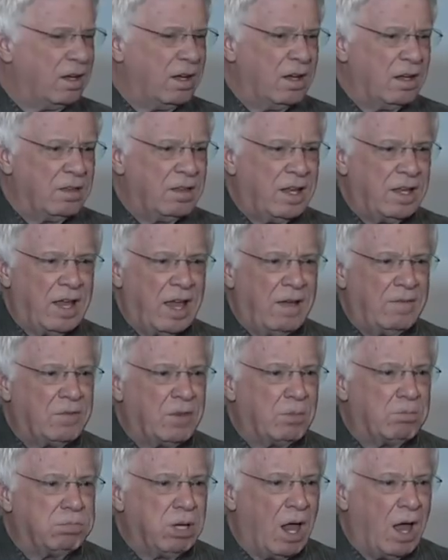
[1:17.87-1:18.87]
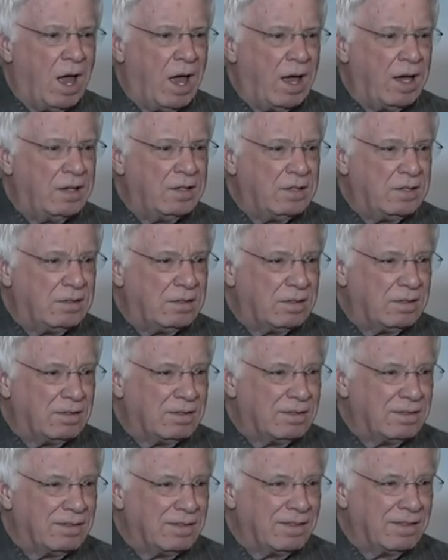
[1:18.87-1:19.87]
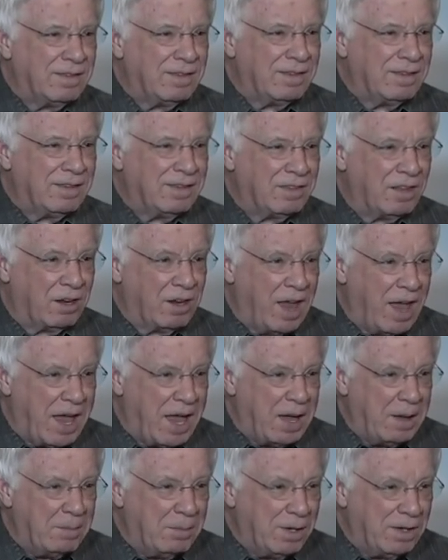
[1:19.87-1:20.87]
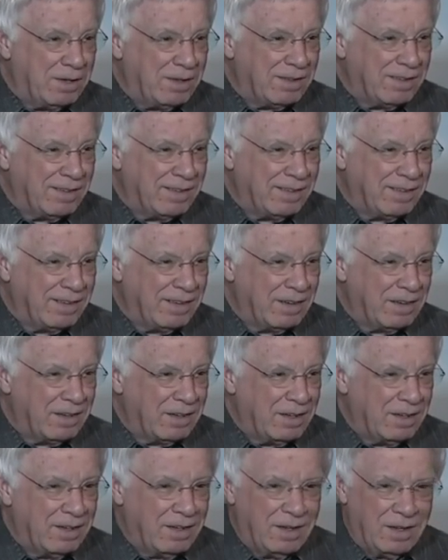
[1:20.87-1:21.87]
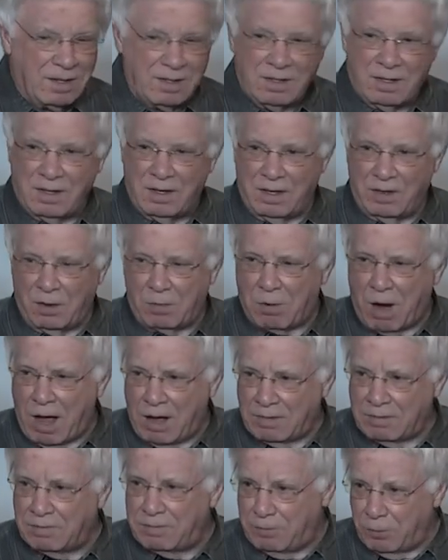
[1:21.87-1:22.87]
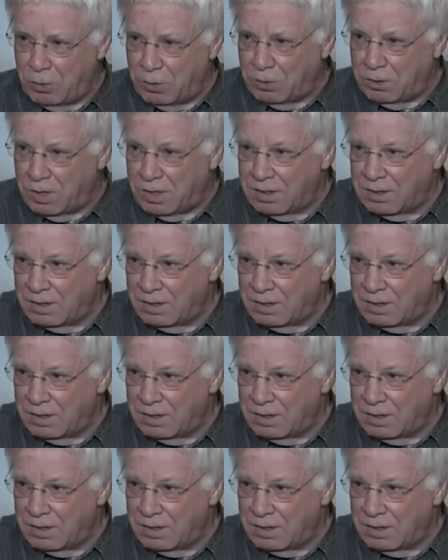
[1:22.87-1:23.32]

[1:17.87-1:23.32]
They gave the blind, the lame, and the rotten food.